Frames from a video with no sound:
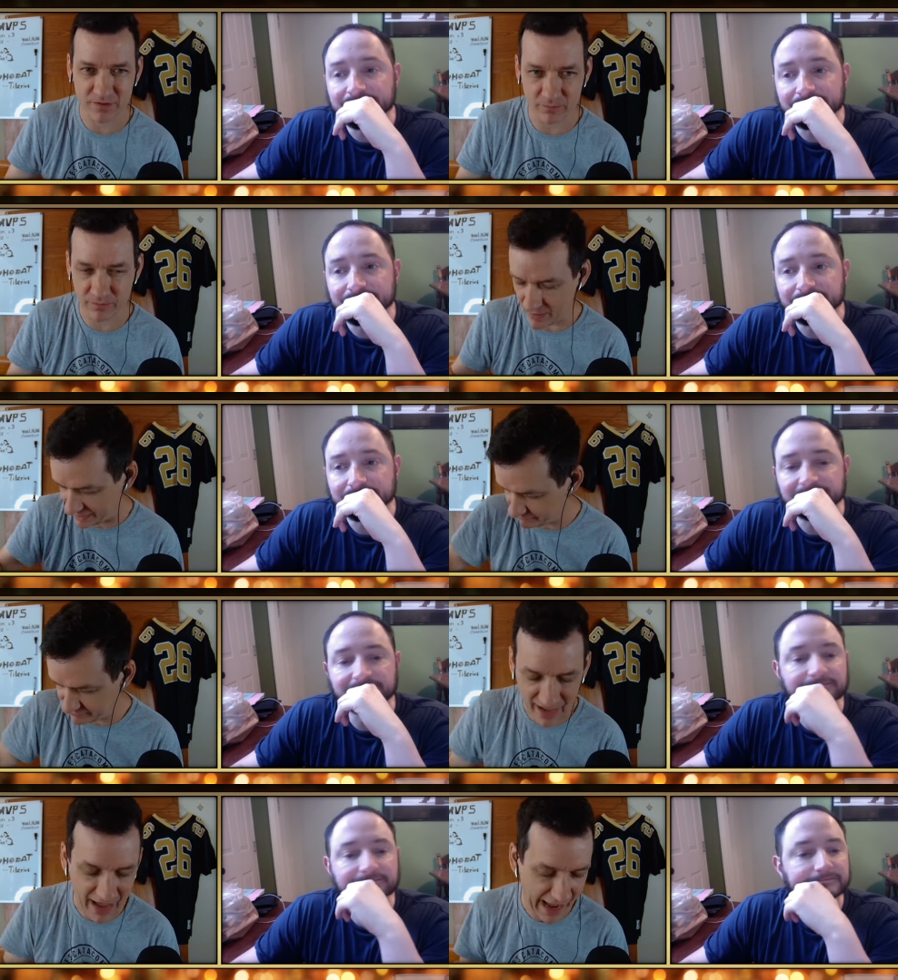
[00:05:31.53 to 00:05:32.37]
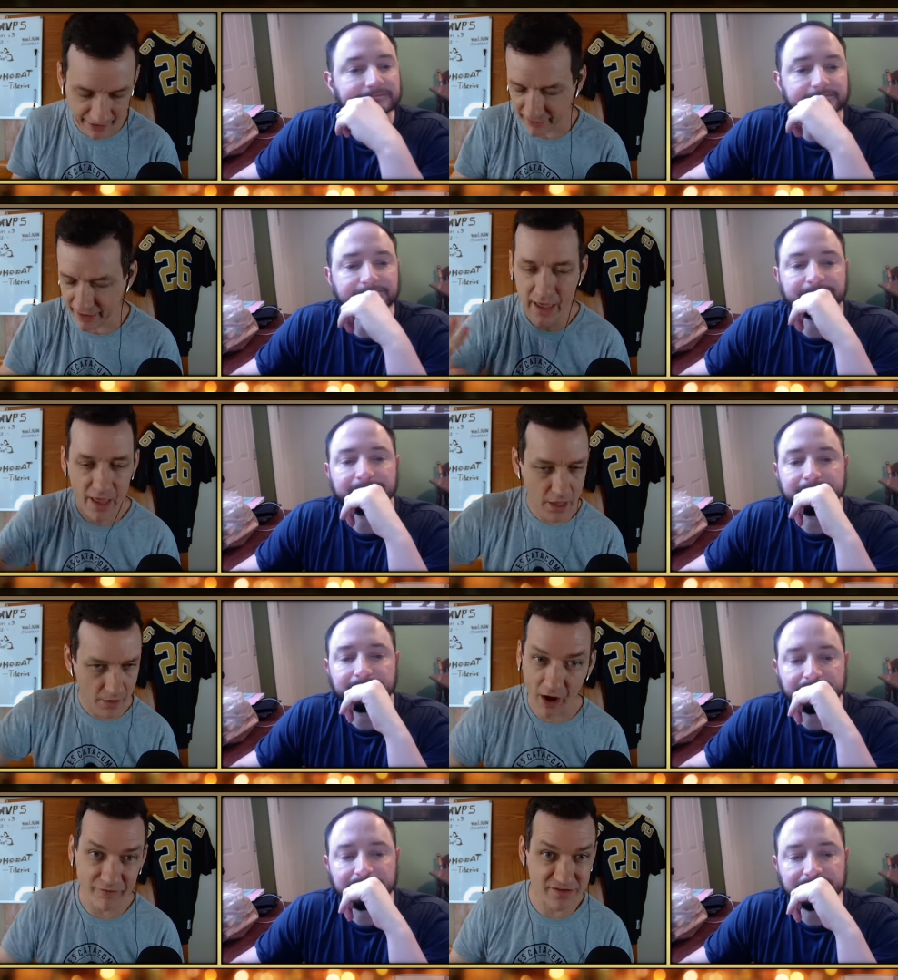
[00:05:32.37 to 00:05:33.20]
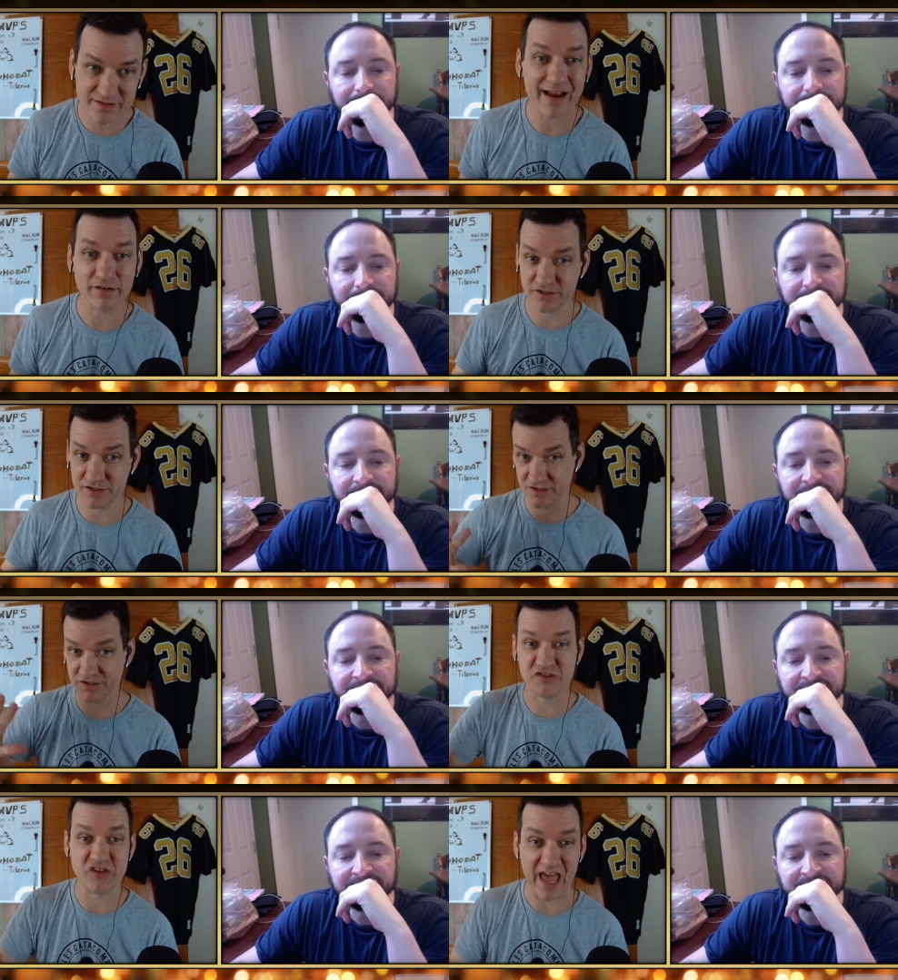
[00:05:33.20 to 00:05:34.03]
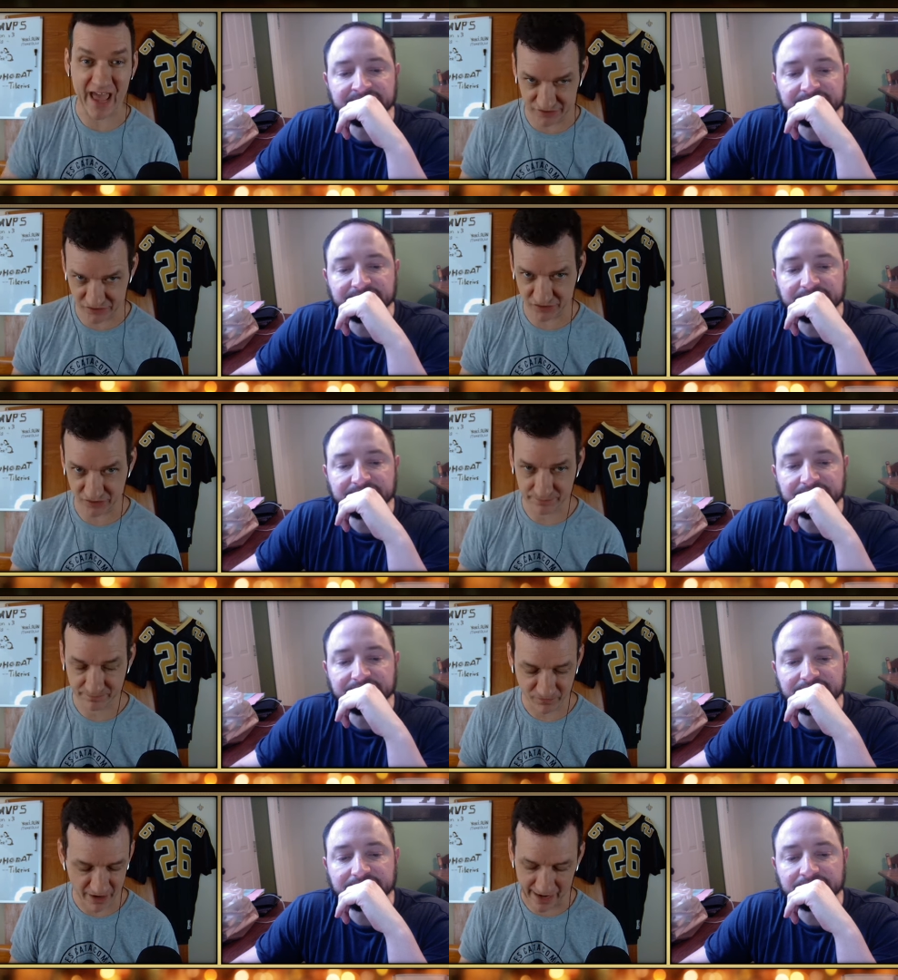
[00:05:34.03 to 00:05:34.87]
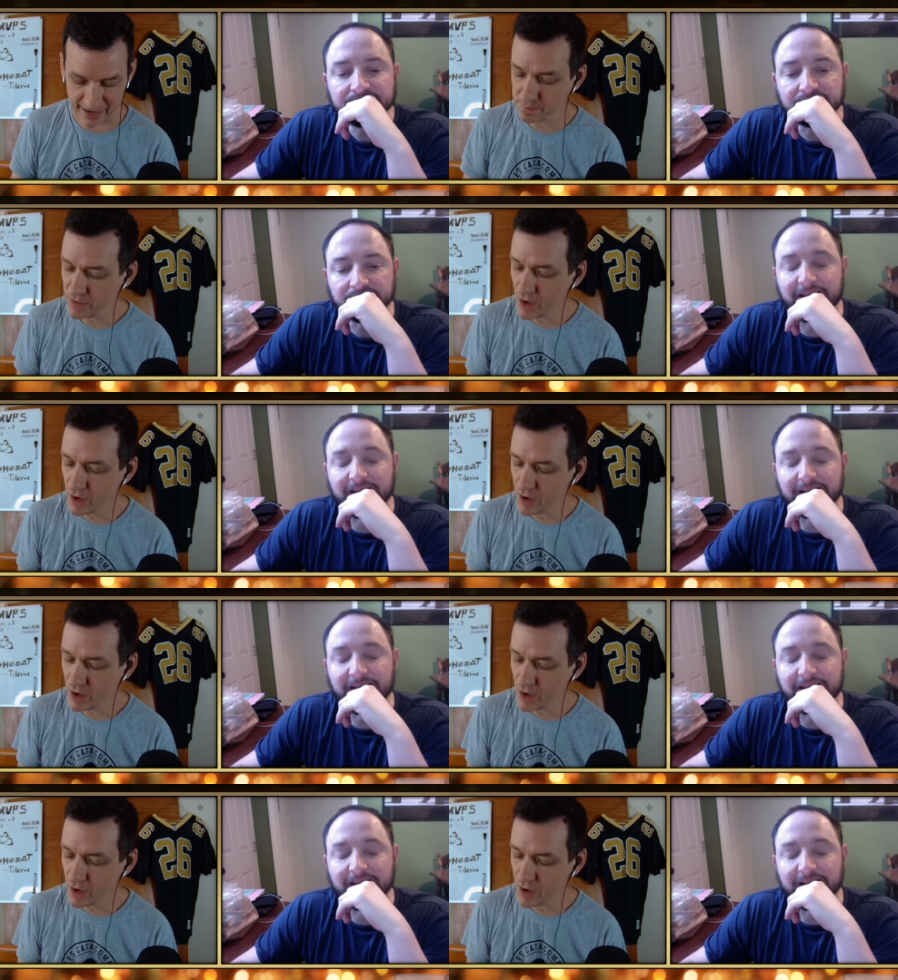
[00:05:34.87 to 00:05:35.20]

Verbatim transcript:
Speaker 1: re- might retire and offensive tackle is a disaster, right?